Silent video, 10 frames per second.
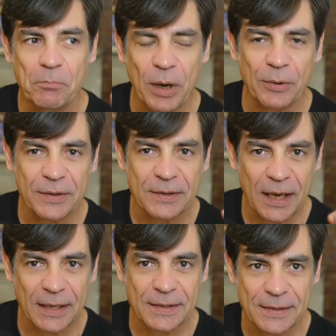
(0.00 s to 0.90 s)
both
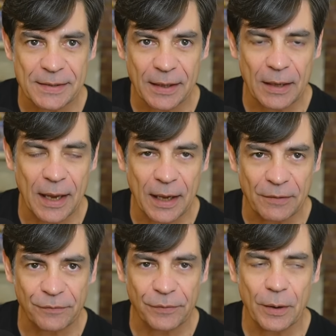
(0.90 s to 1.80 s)
Texas and,
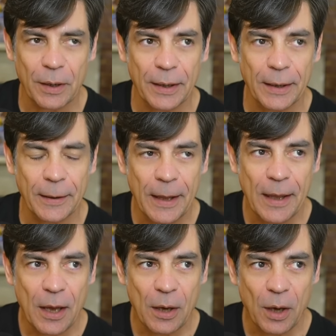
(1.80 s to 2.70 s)
and Florida,
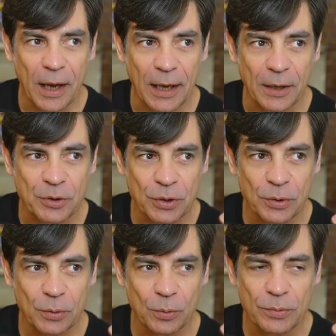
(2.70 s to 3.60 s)
uh,
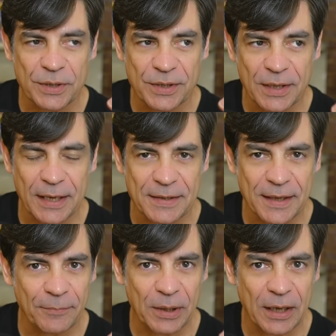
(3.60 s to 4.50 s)
two states that
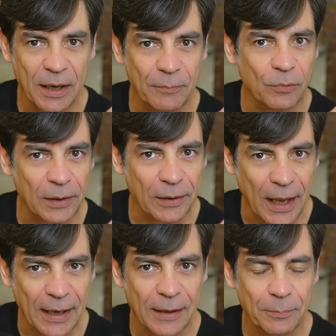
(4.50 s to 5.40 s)
have become
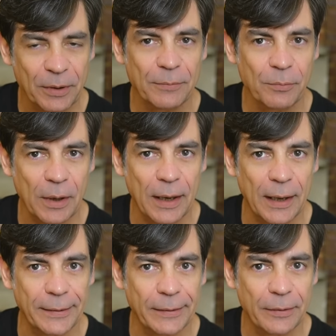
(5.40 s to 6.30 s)
reliably
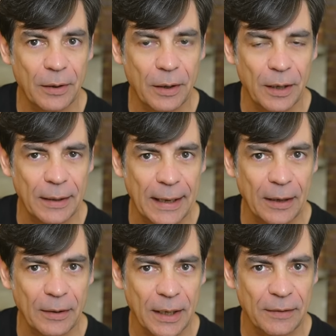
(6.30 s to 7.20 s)
red, are
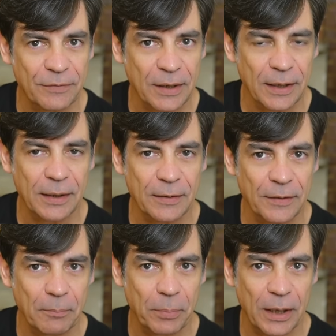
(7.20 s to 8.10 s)
now kind of kicking
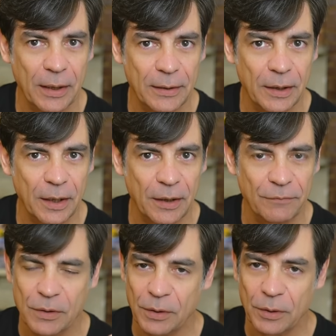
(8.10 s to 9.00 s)
the butt
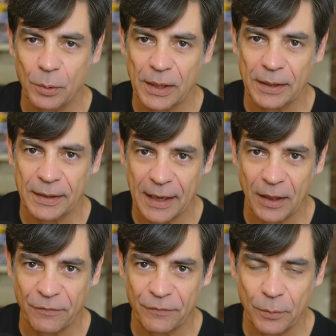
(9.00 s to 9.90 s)
of New York and
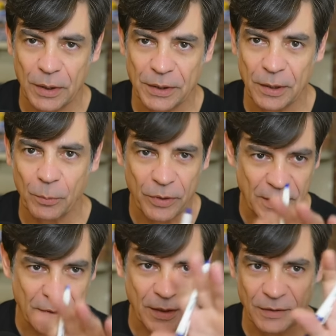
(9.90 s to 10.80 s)
California.
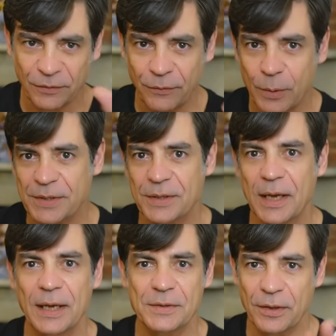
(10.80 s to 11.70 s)
The, these four
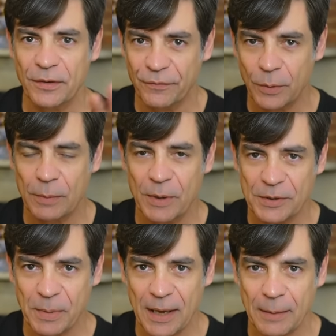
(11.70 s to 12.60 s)
states are the four
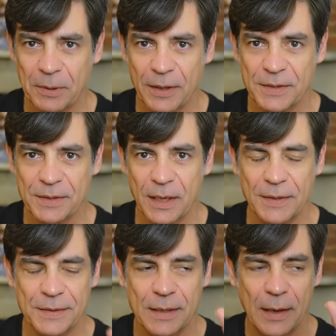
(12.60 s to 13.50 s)
most populous
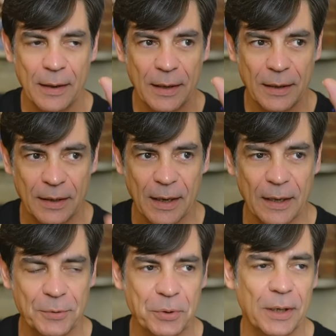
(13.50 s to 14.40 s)
states in the
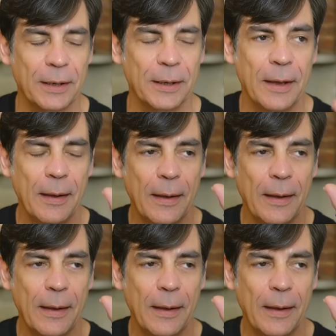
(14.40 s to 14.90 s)
country.